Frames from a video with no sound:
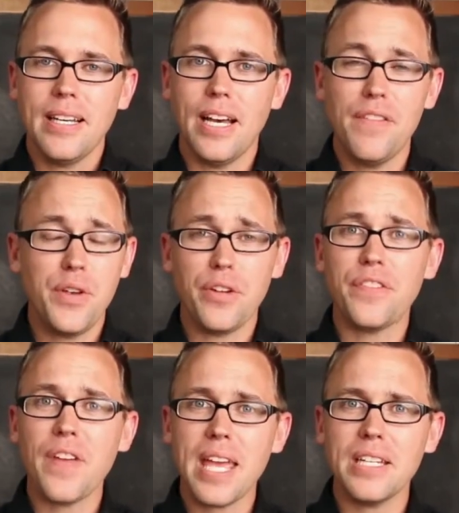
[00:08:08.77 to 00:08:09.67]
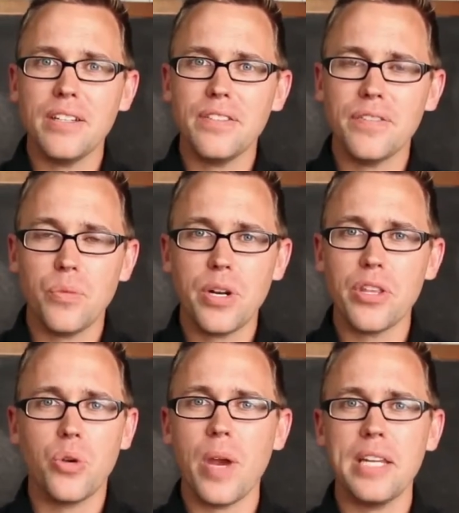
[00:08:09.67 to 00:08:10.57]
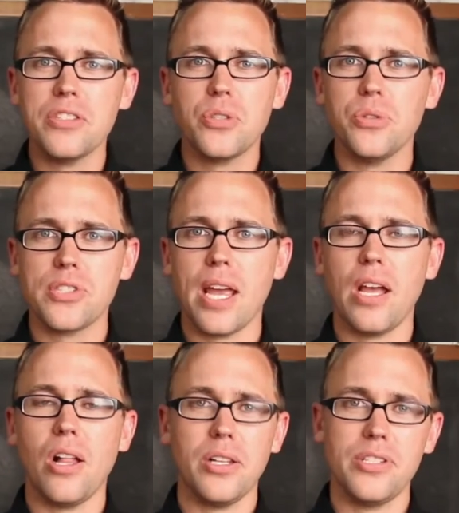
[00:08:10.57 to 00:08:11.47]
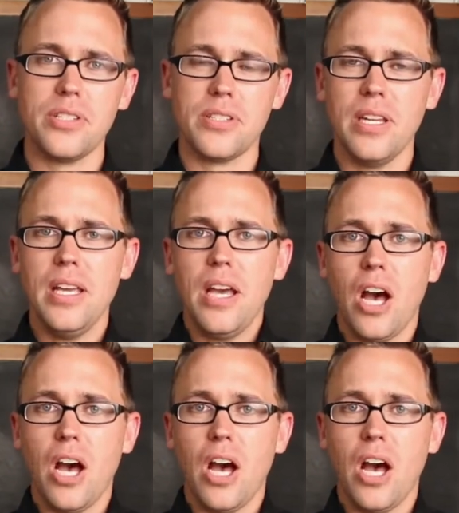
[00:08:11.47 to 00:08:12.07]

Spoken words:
If you're a fan of one of the greatest school psychologists